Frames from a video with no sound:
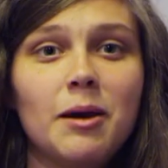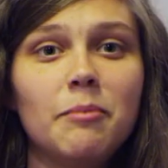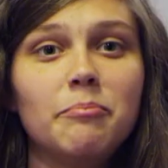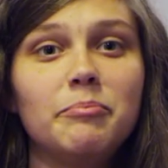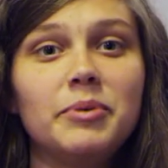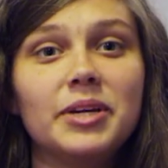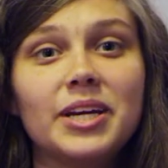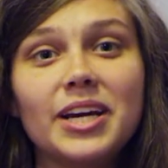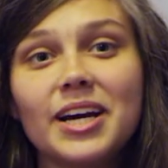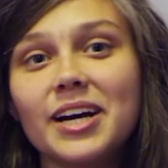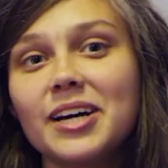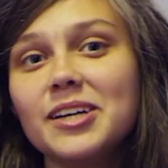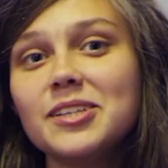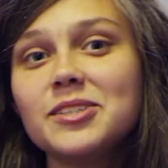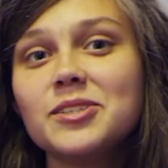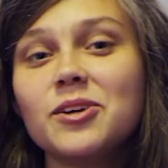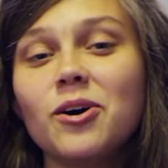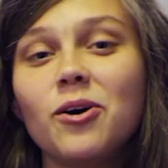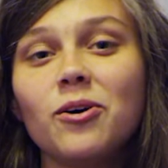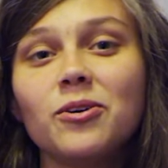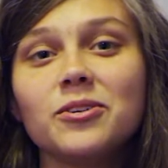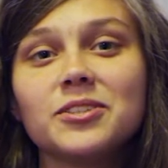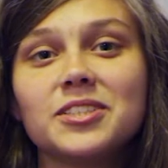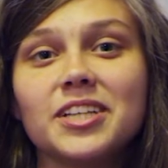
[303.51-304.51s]
Because
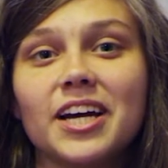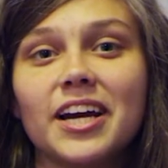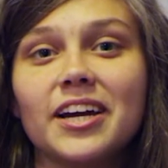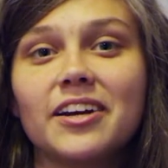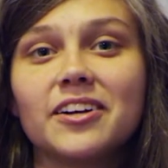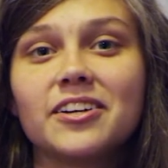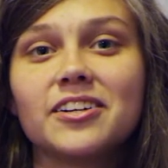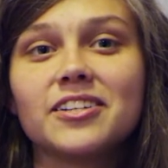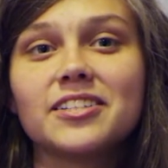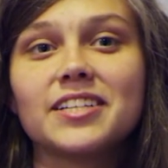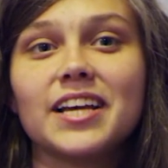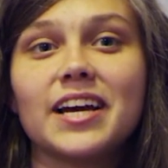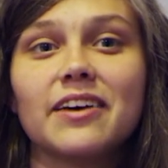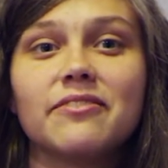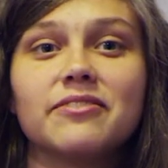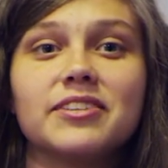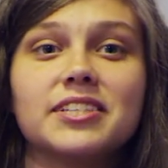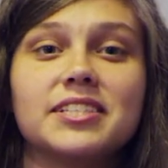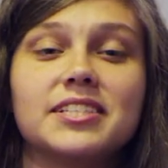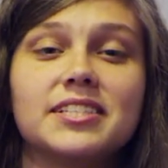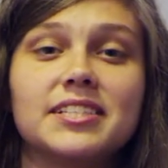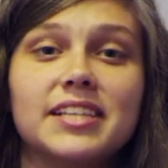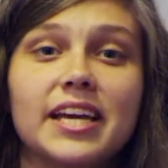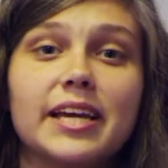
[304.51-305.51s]
all tigers have
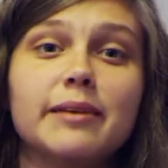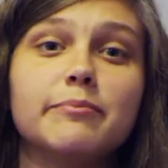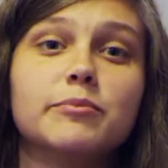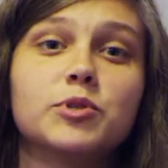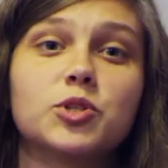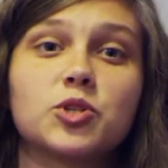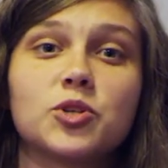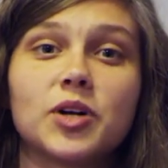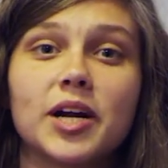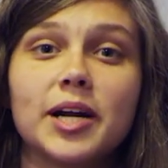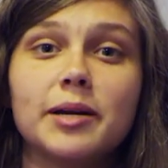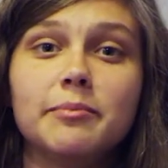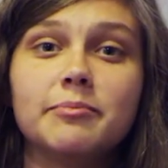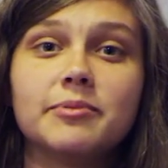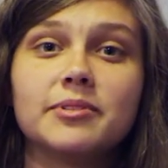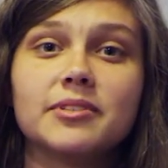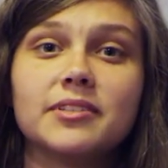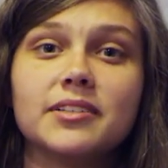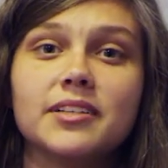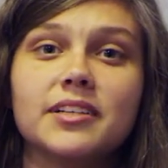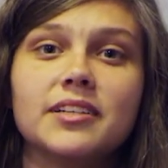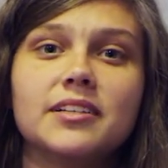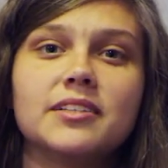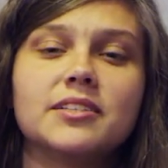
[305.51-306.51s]
the same
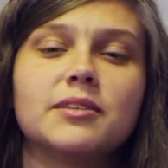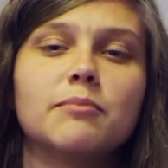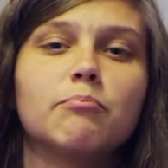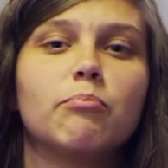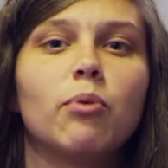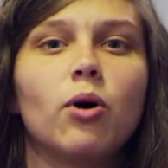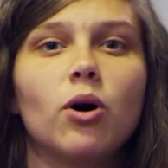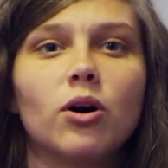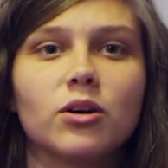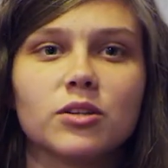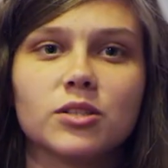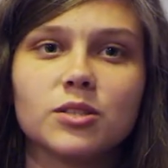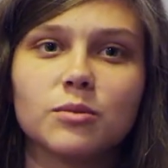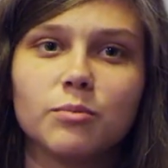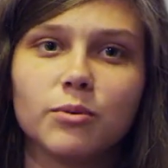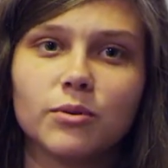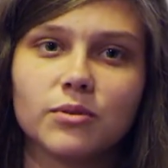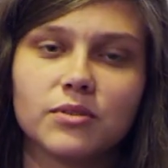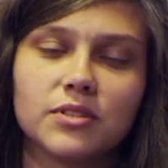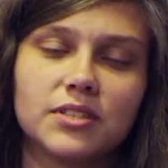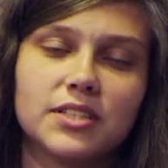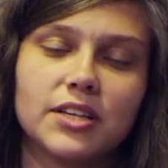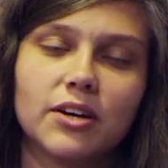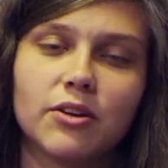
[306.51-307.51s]
stripes, it is impossible
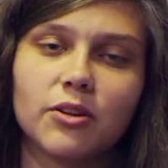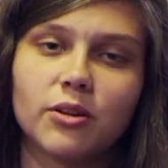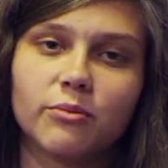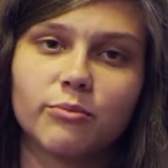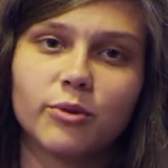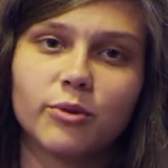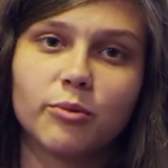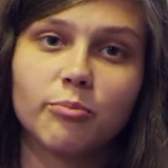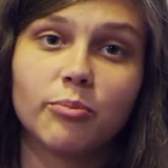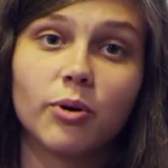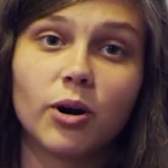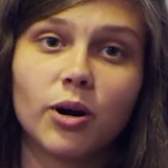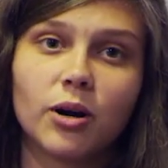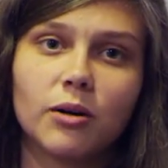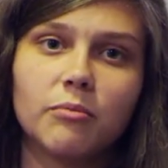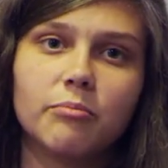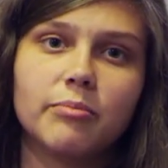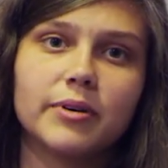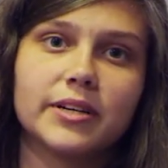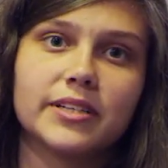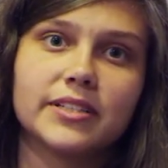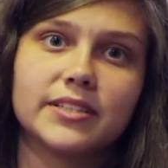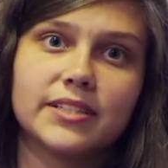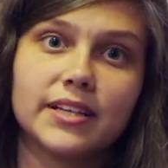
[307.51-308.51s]
to tell them apart
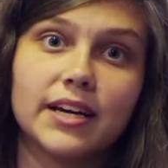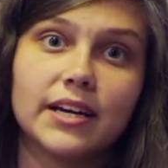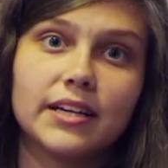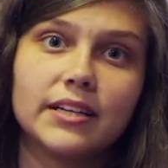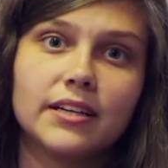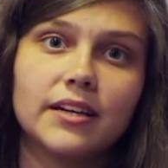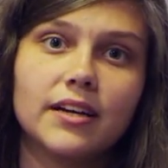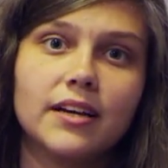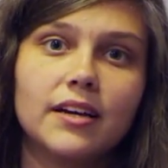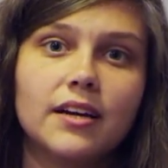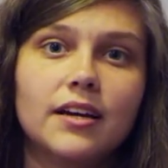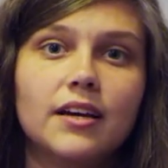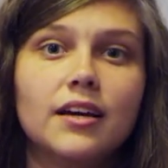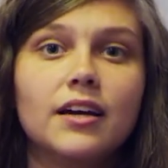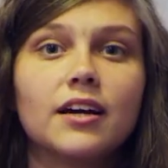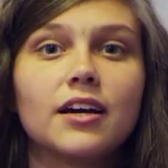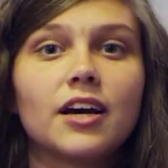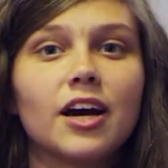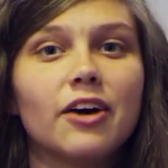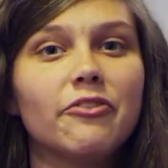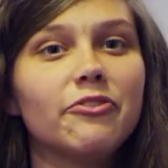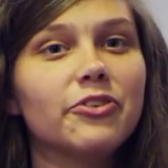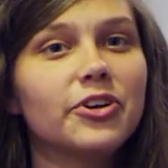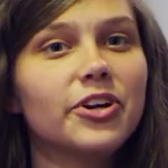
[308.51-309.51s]
by sight.
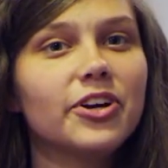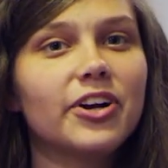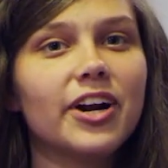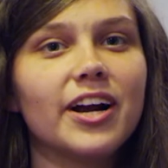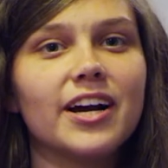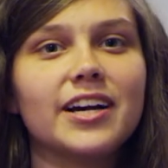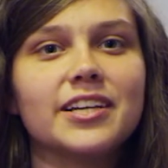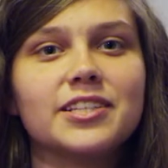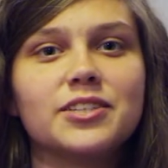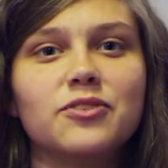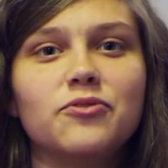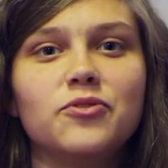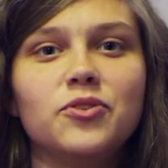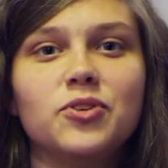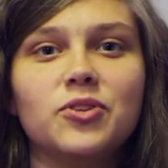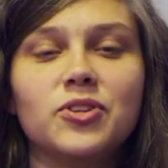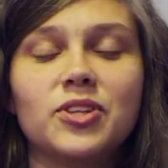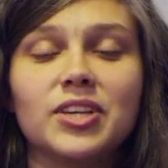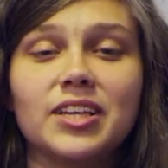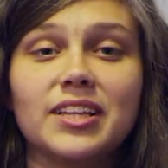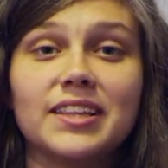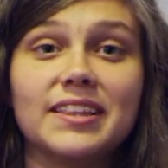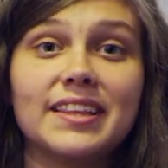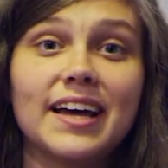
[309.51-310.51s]
Cover your eyes if you
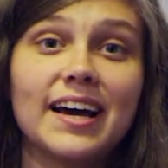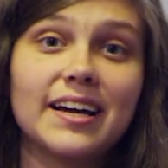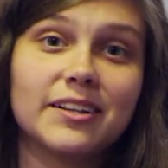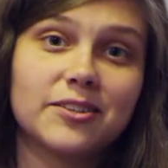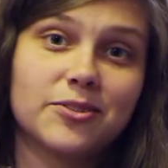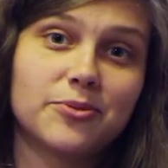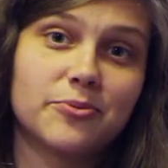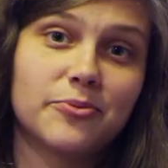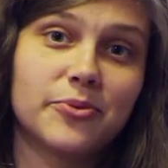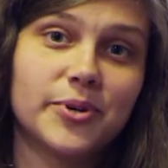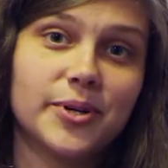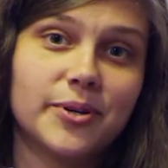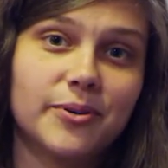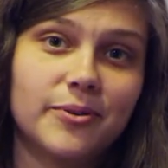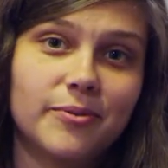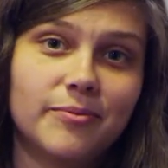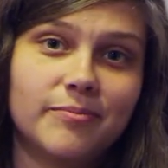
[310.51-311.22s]
think that's real.